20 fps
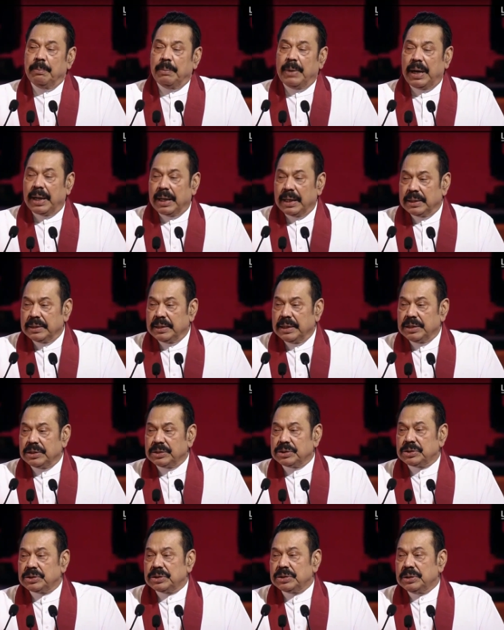
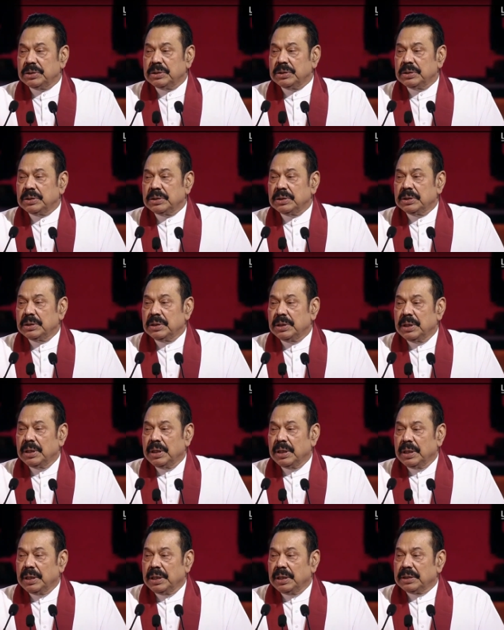Bangladesh
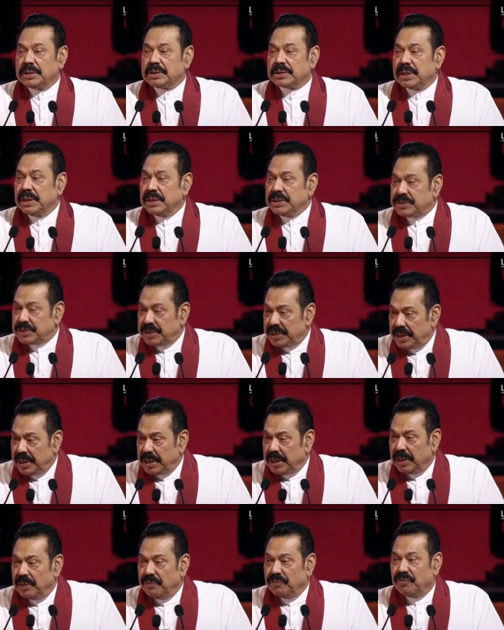is
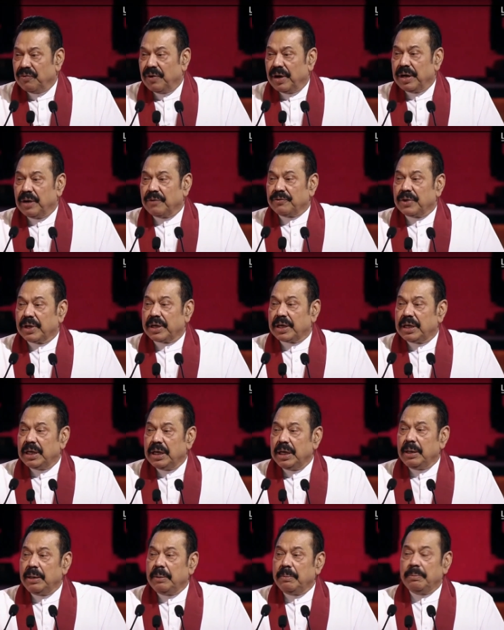considered one of the
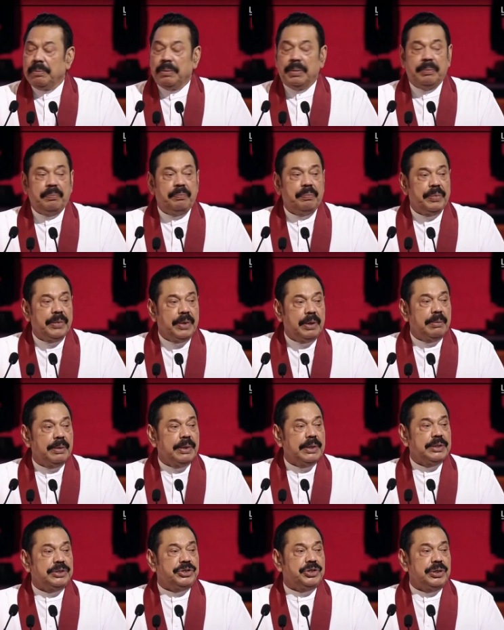key
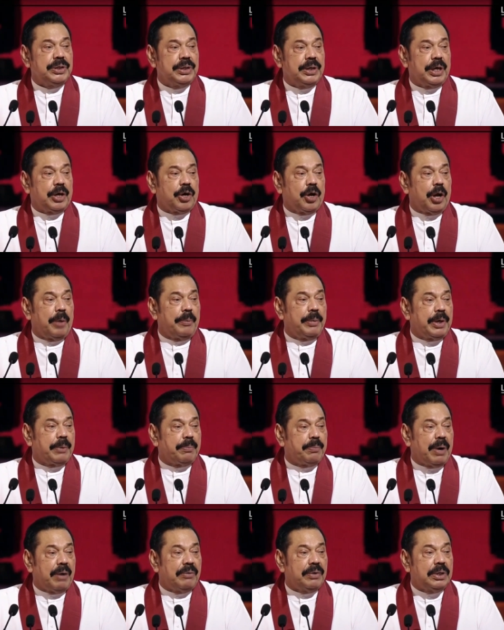emerging economic
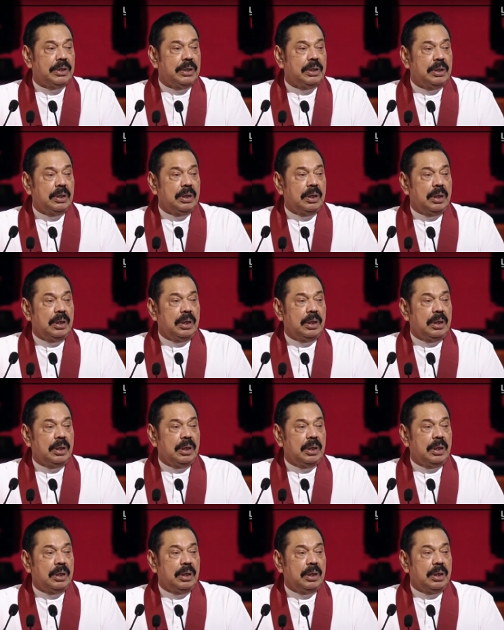powerhouses